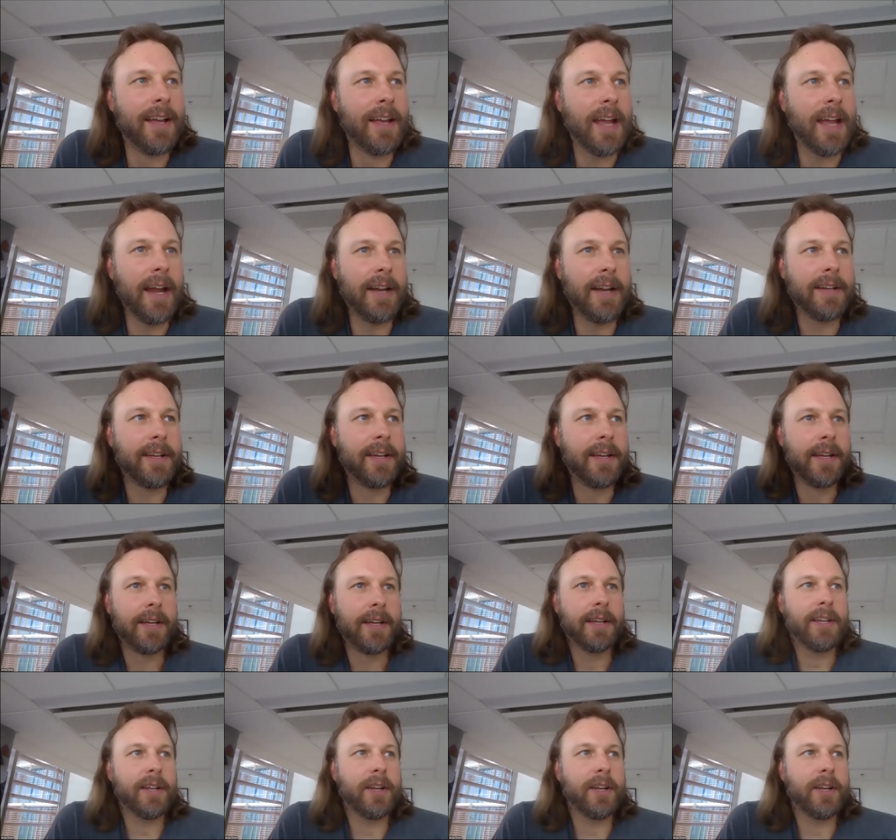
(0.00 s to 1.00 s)
And
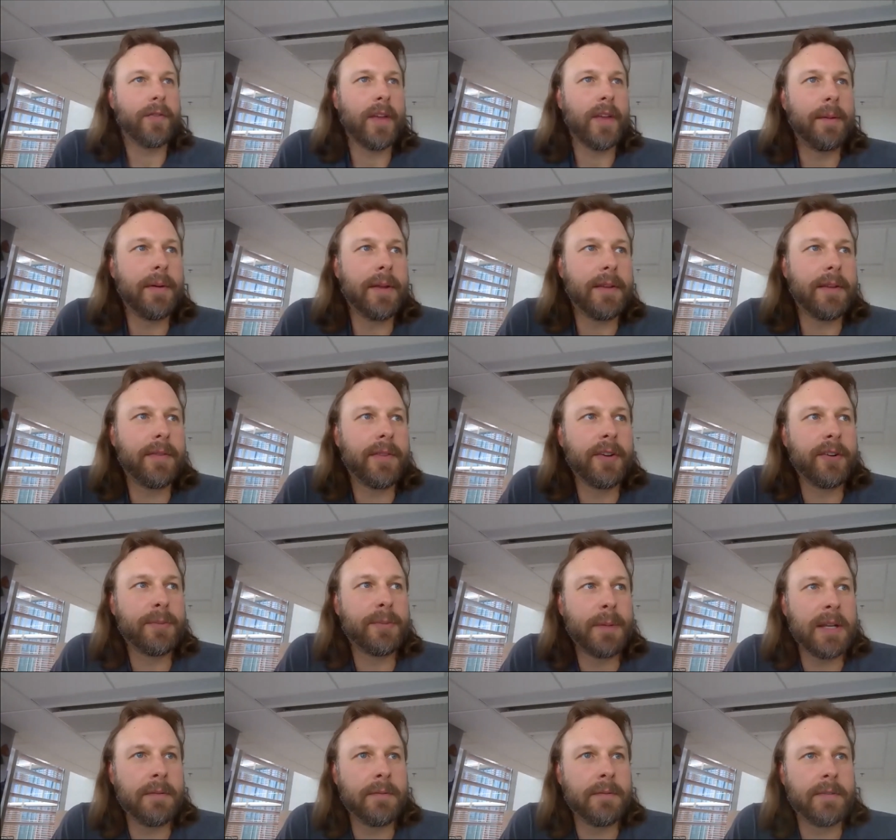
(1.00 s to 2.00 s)
I mean, there's
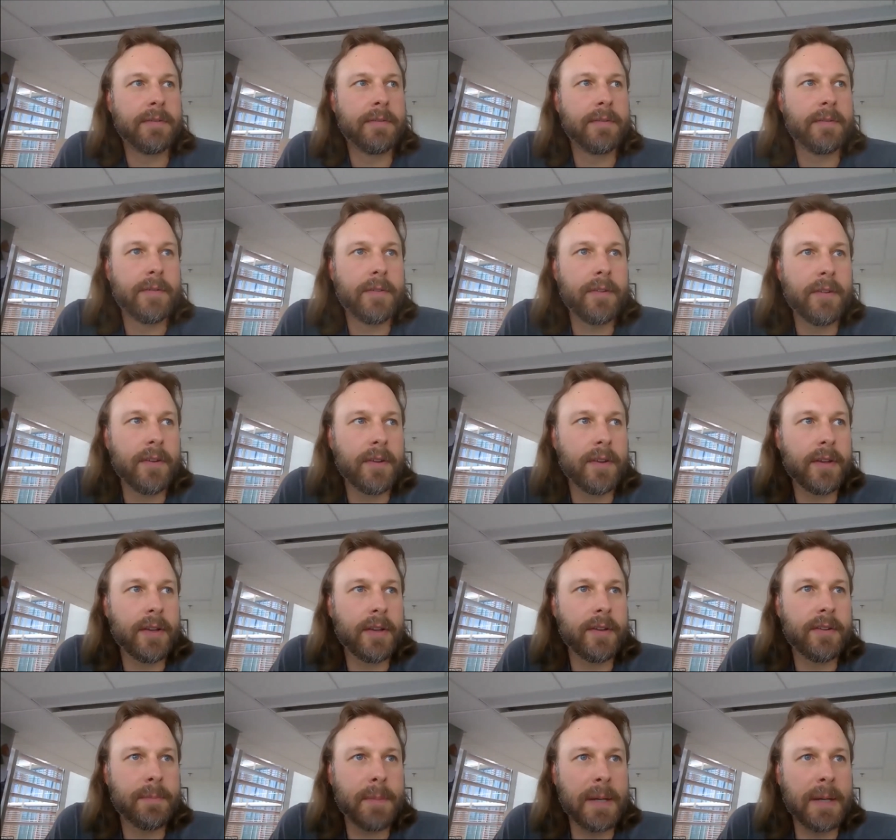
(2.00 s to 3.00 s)
been
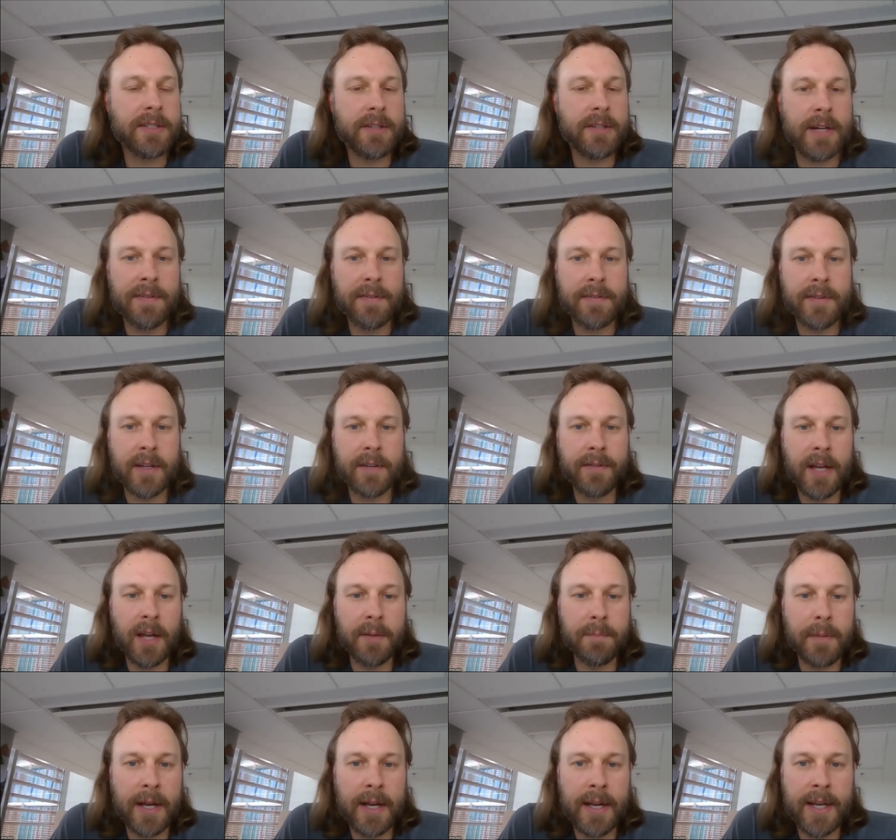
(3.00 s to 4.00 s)
spacecrafts that have
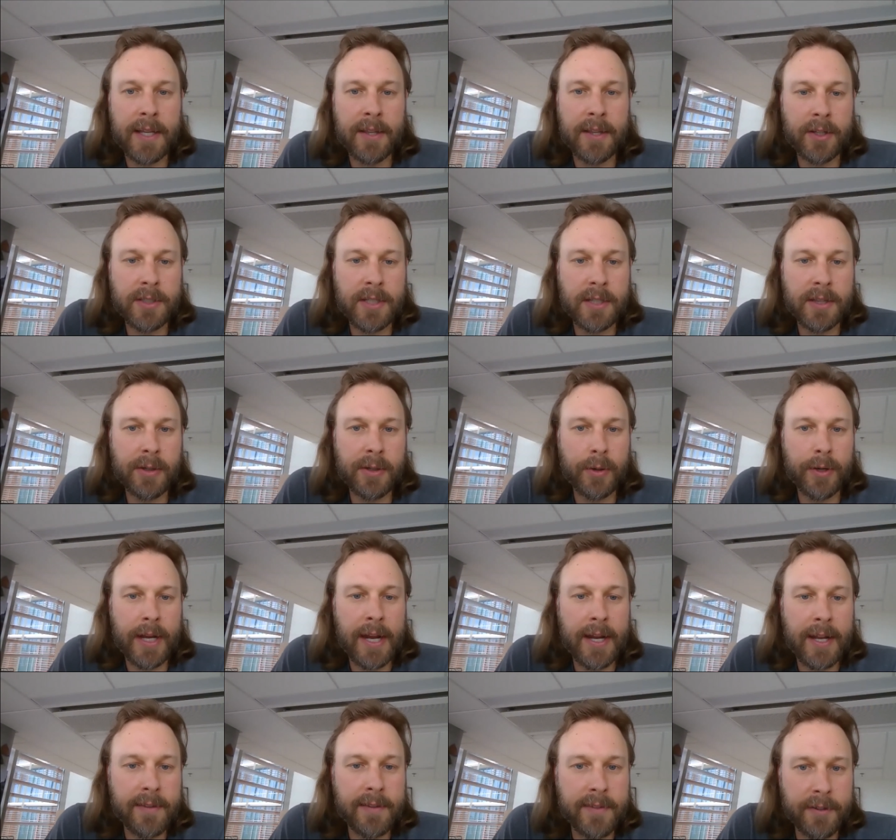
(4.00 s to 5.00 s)
gone by and looked at the
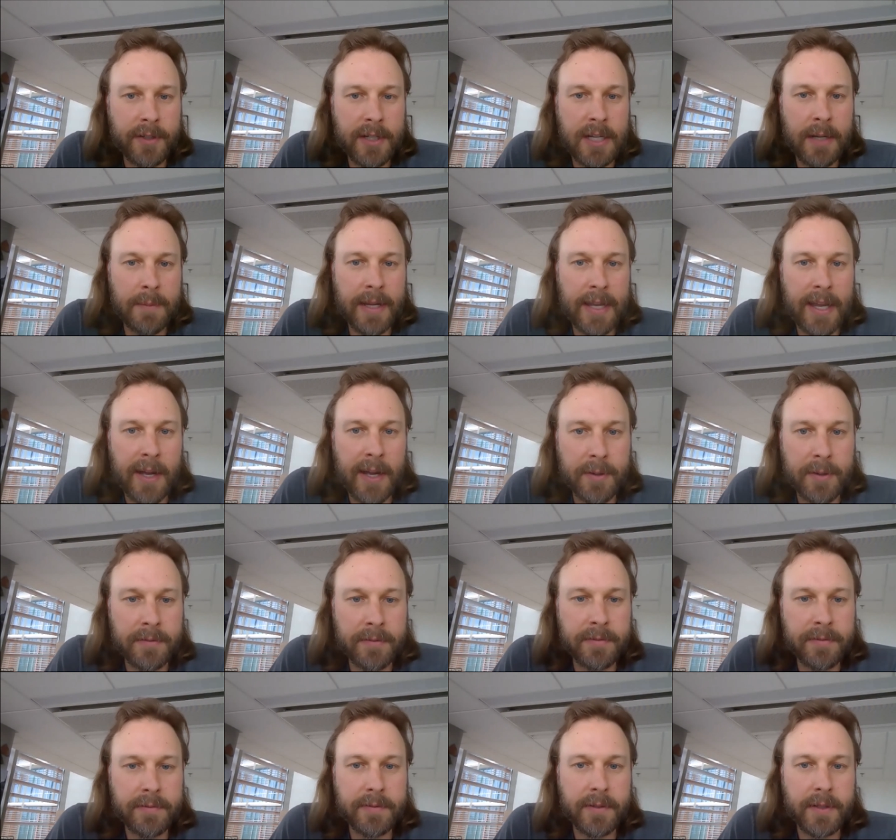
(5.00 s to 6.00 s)
organics that are coming out of